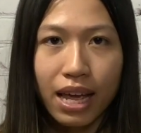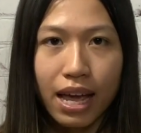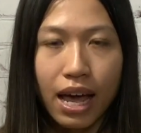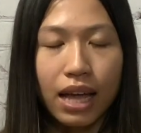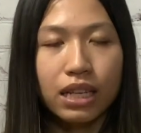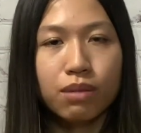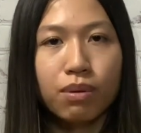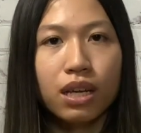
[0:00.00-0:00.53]

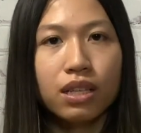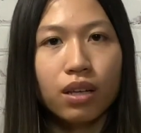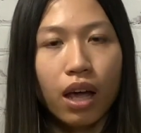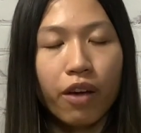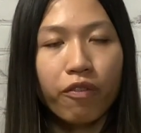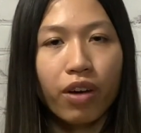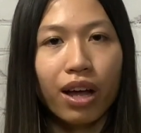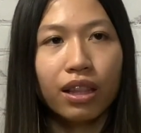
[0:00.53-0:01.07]
hands because
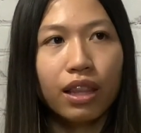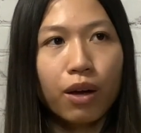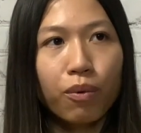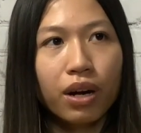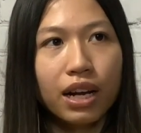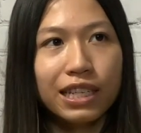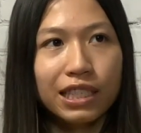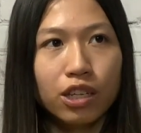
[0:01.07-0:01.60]
I find that
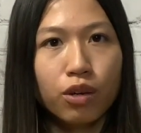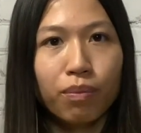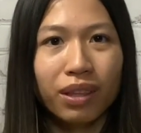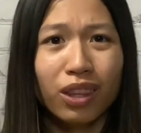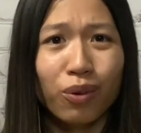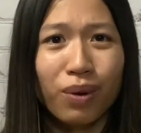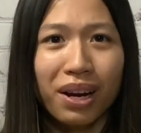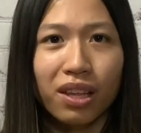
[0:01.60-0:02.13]
when I scoop it
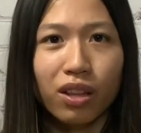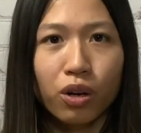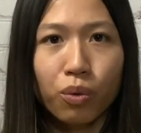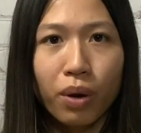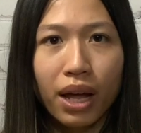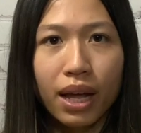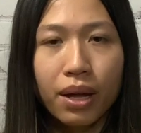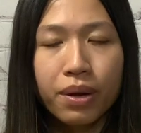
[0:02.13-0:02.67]
the regular
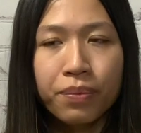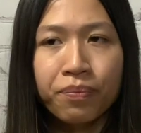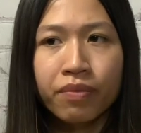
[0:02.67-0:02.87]
way,